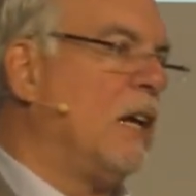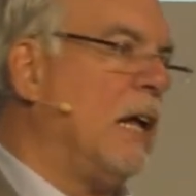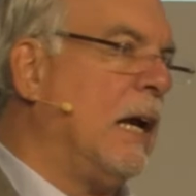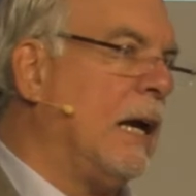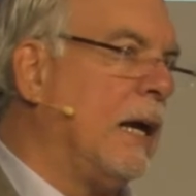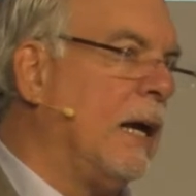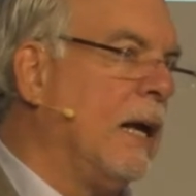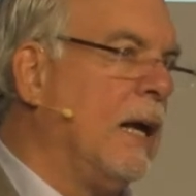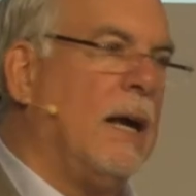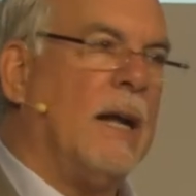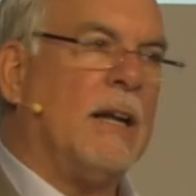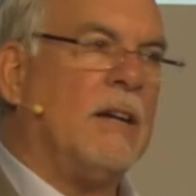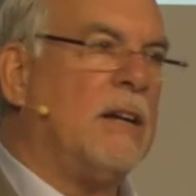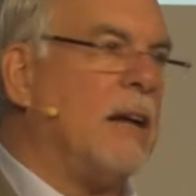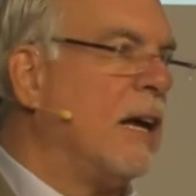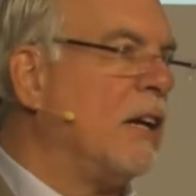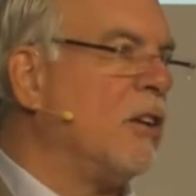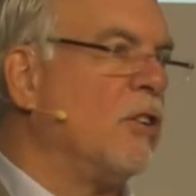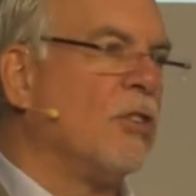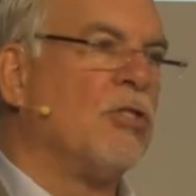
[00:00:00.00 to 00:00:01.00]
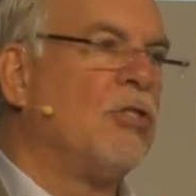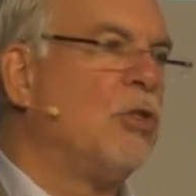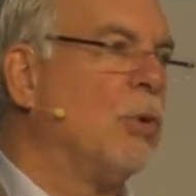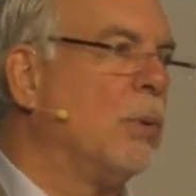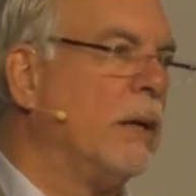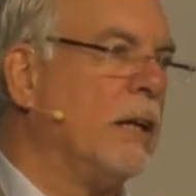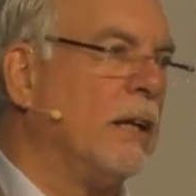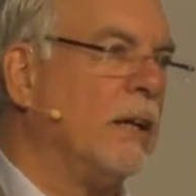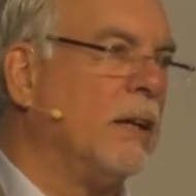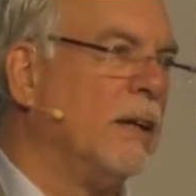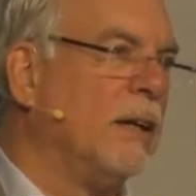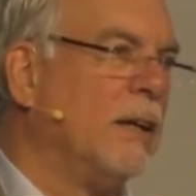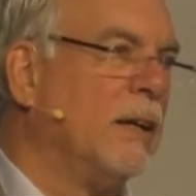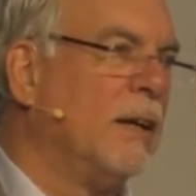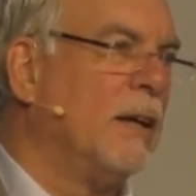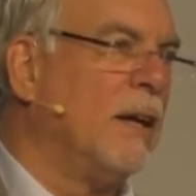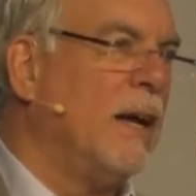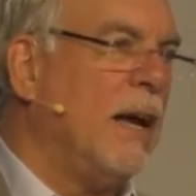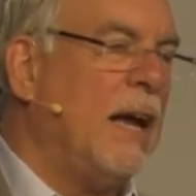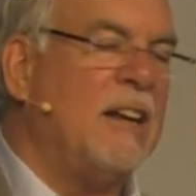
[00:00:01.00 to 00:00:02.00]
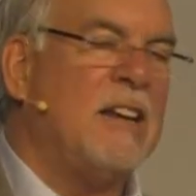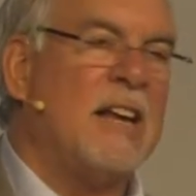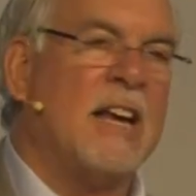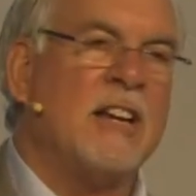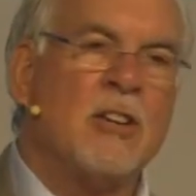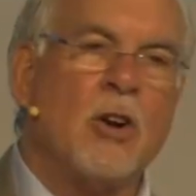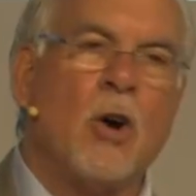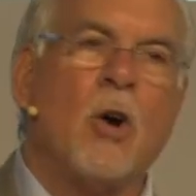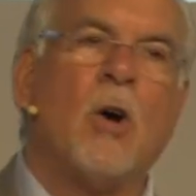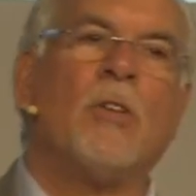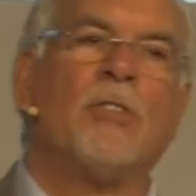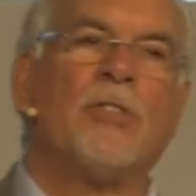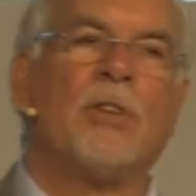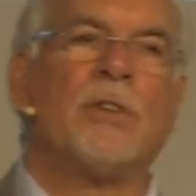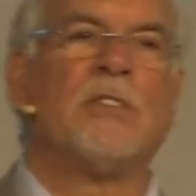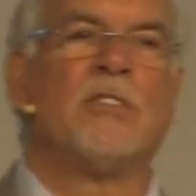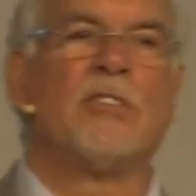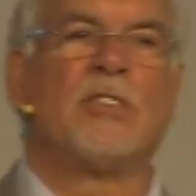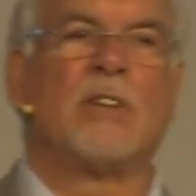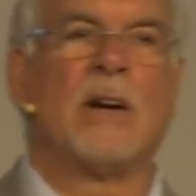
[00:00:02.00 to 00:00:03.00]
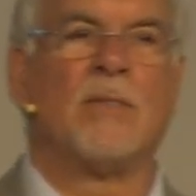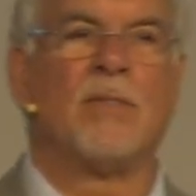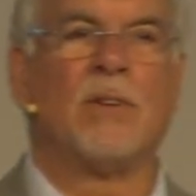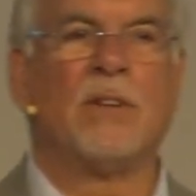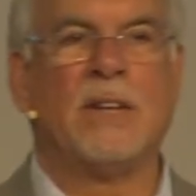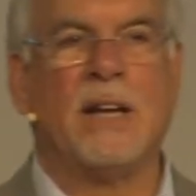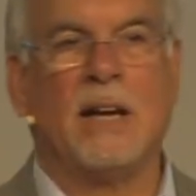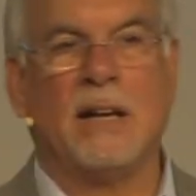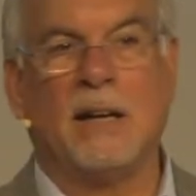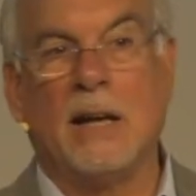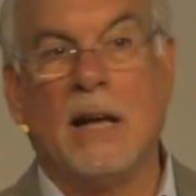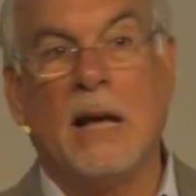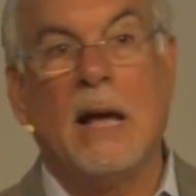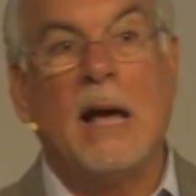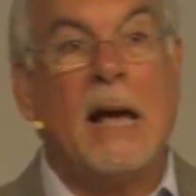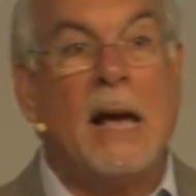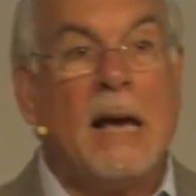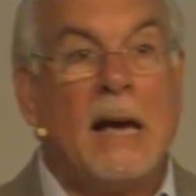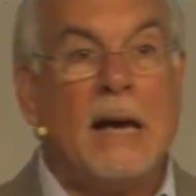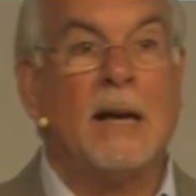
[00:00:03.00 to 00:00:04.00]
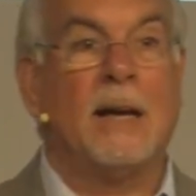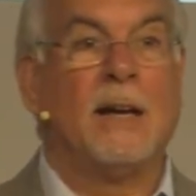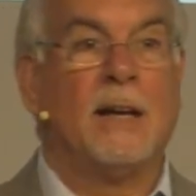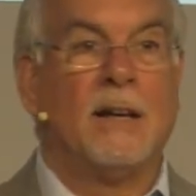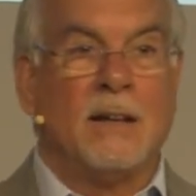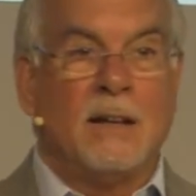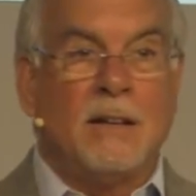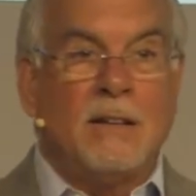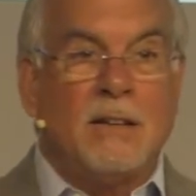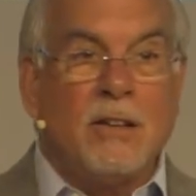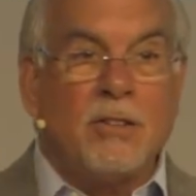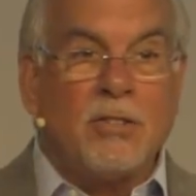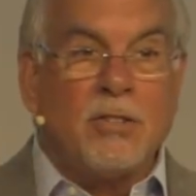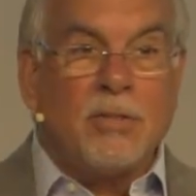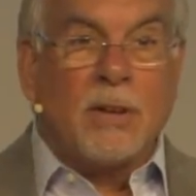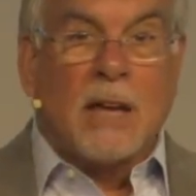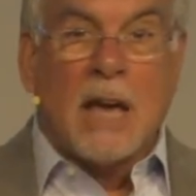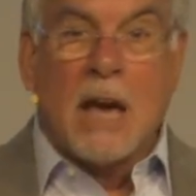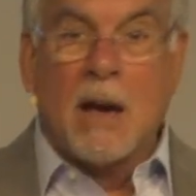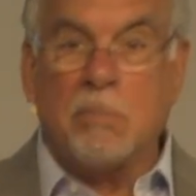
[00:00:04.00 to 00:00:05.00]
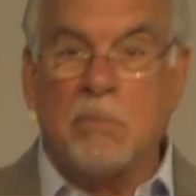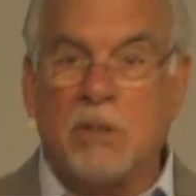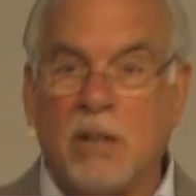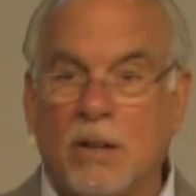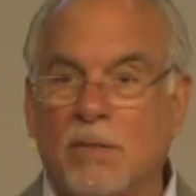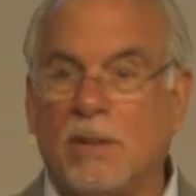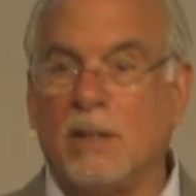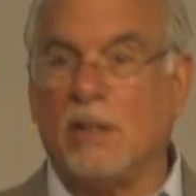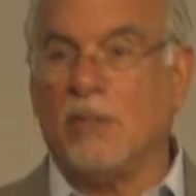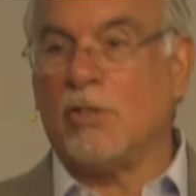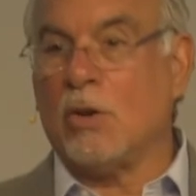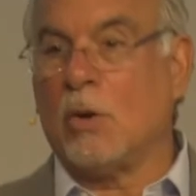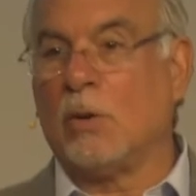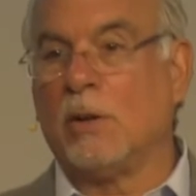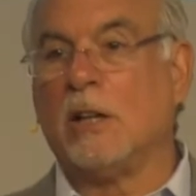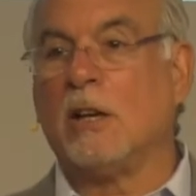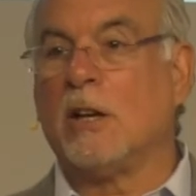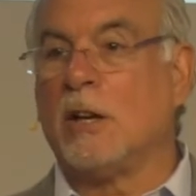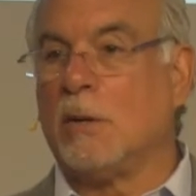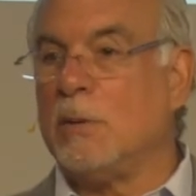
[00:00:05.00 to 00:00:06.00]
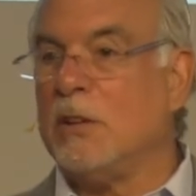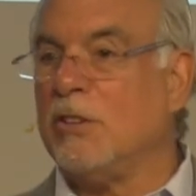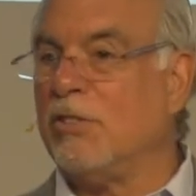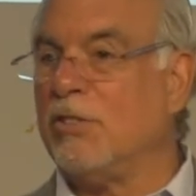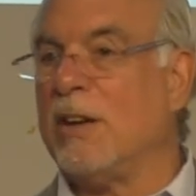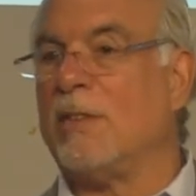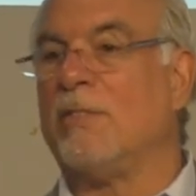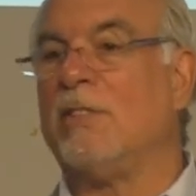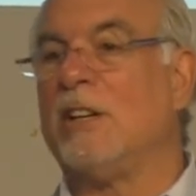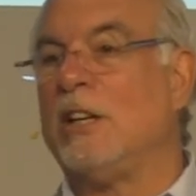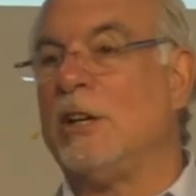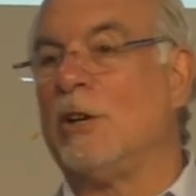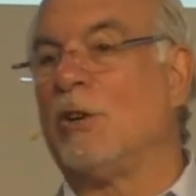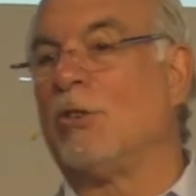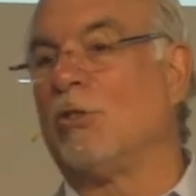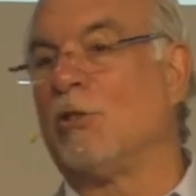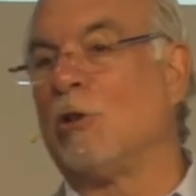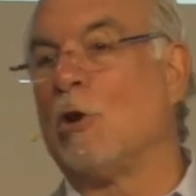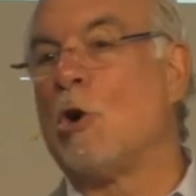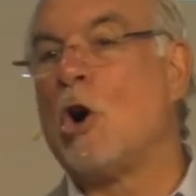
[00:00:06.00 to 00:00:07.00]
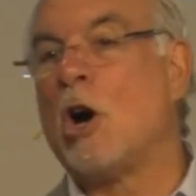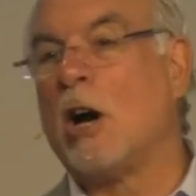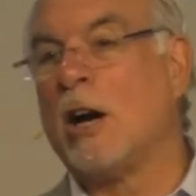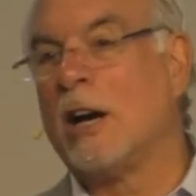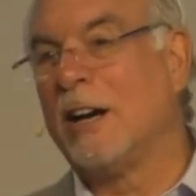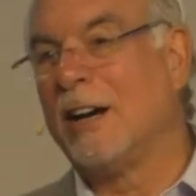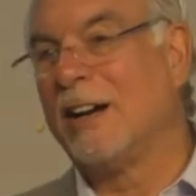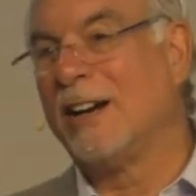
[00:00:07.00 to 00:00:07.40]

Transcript: day, and Daniel's doing it. And Daniel also discovered that, hey, this captivity is only going to be 7 years long.